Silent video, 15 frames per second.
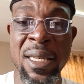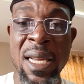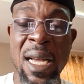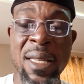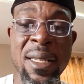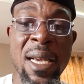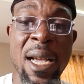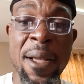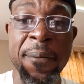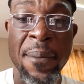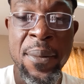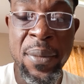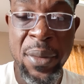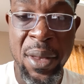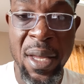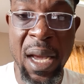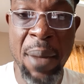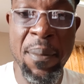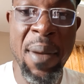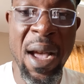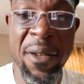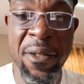data, they are
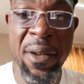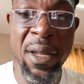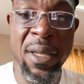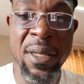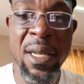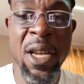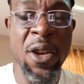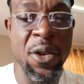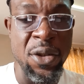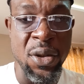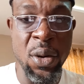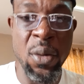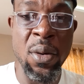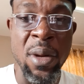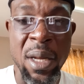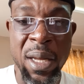perfect. So